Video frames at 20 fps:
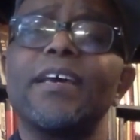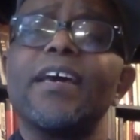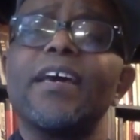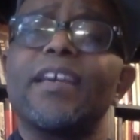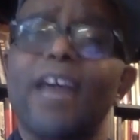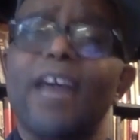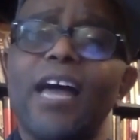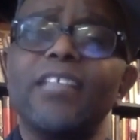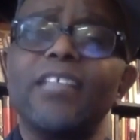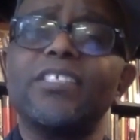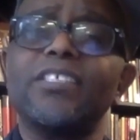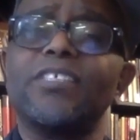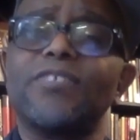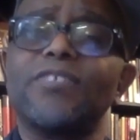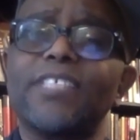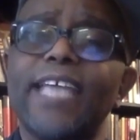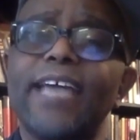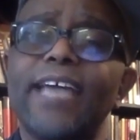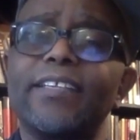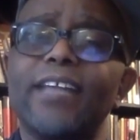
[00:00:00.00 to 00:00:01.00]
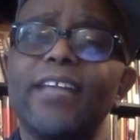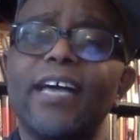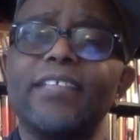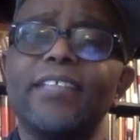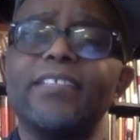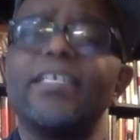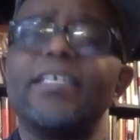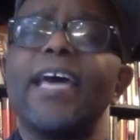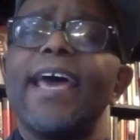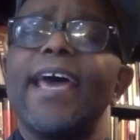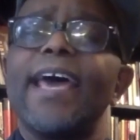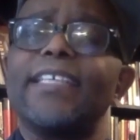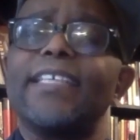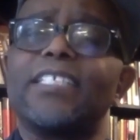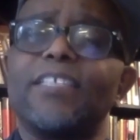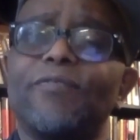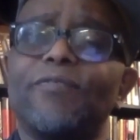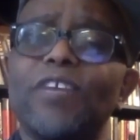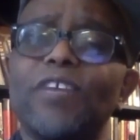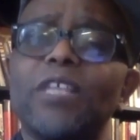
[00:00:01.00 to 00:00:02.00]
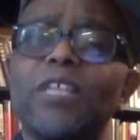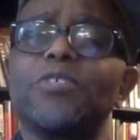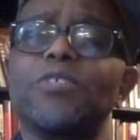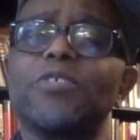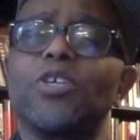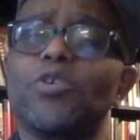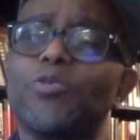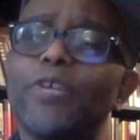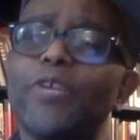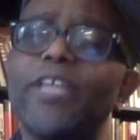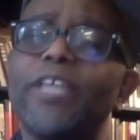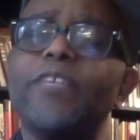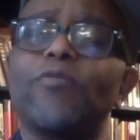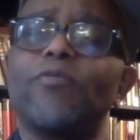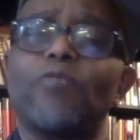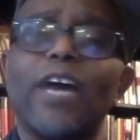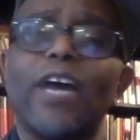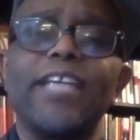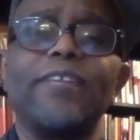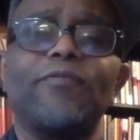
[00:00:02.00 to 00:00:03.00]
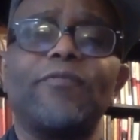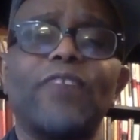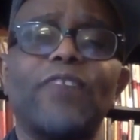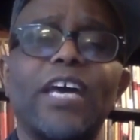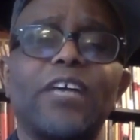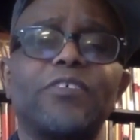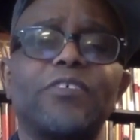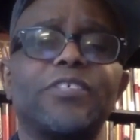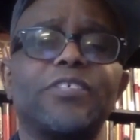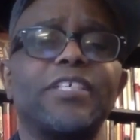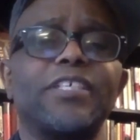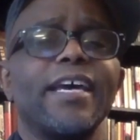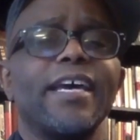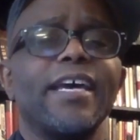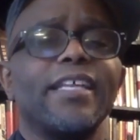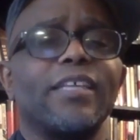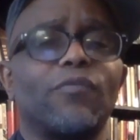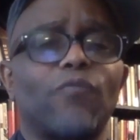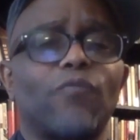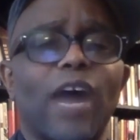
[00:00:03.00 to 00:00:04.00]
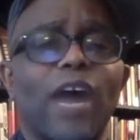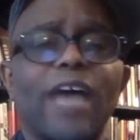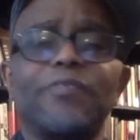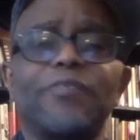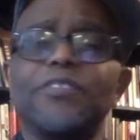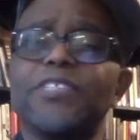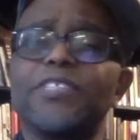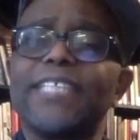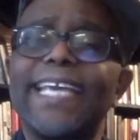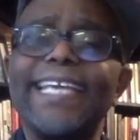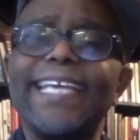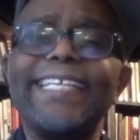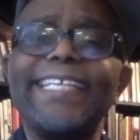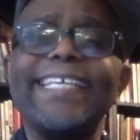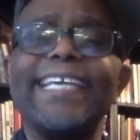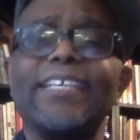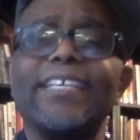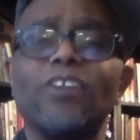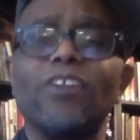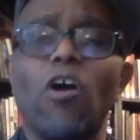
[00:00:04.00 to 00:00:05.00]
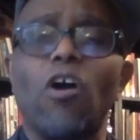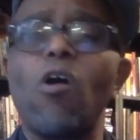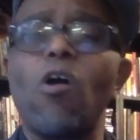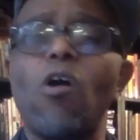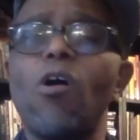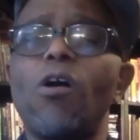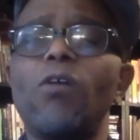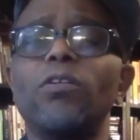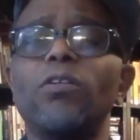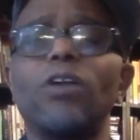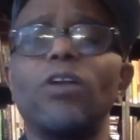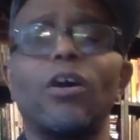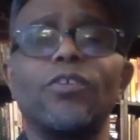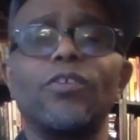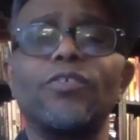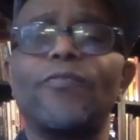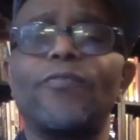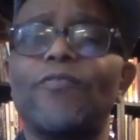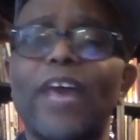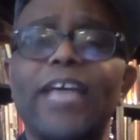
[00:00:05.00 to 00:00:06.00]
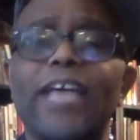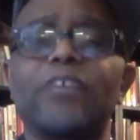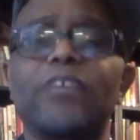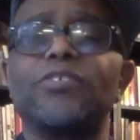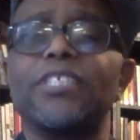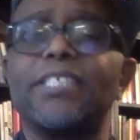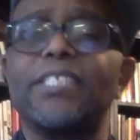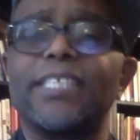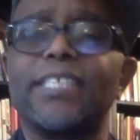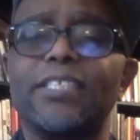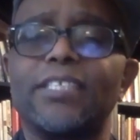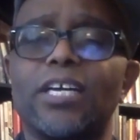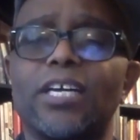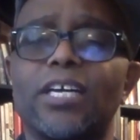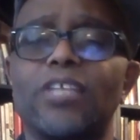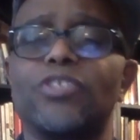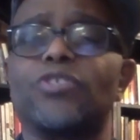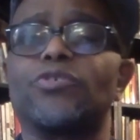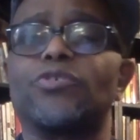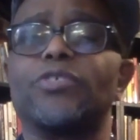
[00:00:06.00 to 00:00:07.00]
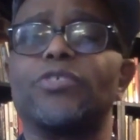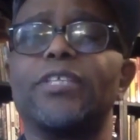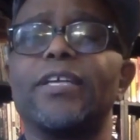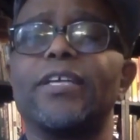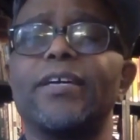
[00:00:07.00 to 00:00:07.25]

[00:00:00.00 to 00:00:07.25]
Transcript: College of Staten Island has developed a creative writing faculty that rivals any and all other faculties in the country.